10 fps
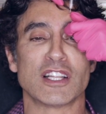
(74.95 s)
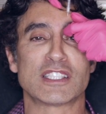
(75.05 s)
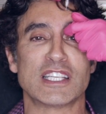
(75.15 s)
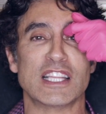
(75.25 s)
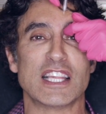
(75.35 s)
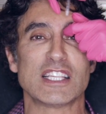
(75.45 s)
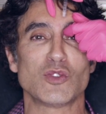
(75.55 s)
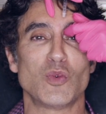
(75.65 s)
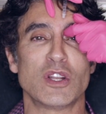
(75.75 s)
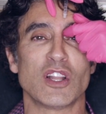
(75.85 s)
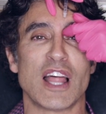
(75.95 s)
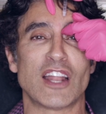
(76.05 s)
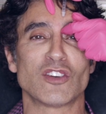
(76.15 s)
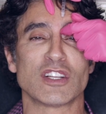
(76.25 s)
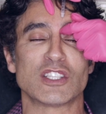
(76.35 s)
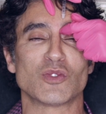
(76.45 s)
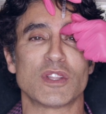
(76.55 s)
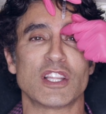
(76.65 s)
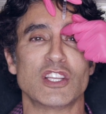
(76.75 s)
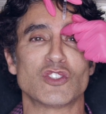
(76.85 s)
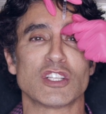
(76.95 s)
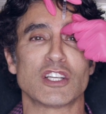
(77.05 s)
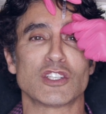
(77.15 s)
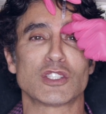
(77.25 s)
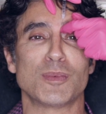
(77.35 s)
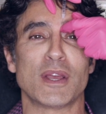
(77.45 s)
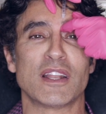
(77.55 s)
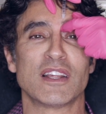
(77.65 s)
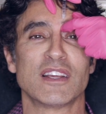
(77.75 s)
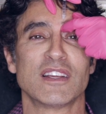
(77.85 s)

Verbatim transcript: Let's see, this one laterally is the one that usually hurts a bit.